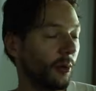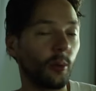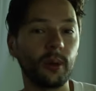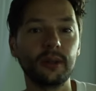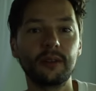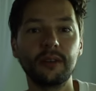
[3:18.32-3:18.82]

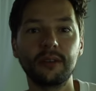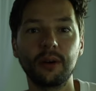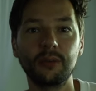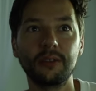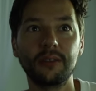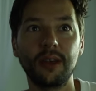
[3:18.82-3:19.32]
quality is
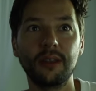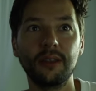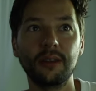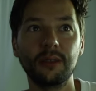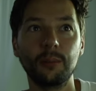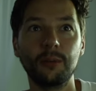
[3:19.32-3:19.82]

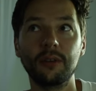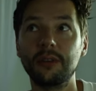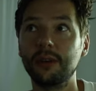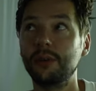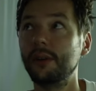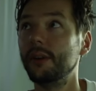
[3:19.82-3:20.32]
outstanding, the
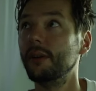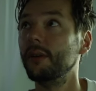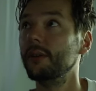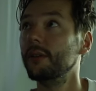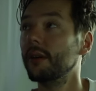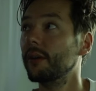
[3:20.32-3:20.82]

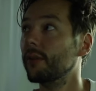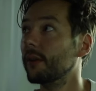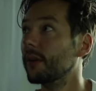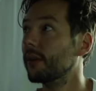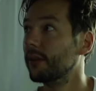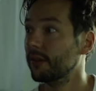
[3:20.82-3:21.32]
materials,
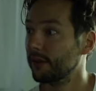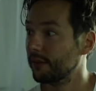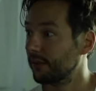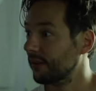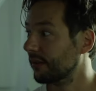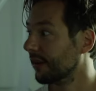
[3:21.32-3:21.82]
every little
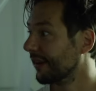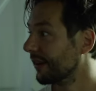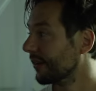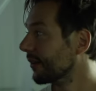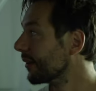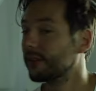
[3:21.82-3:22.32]

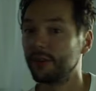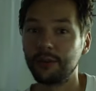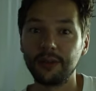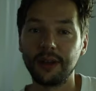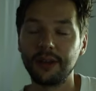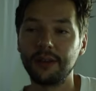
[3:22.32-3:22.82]
detail, so
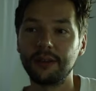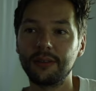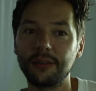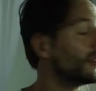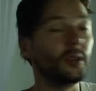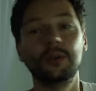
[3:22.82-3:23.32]

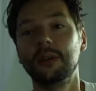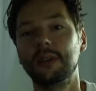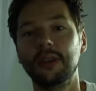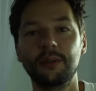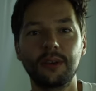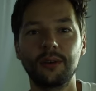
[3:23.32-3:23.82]
nice. You could
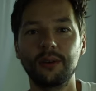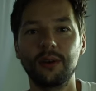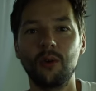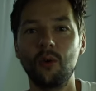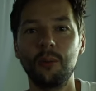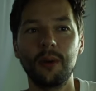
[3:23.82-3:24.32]
live here a
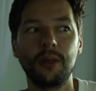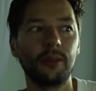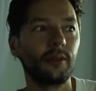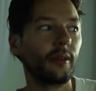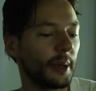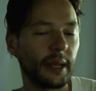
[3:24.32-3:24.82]
whole
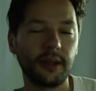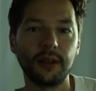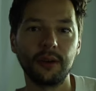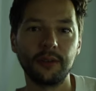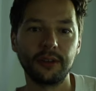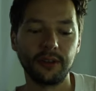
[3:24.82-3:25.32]
month. Man, I love it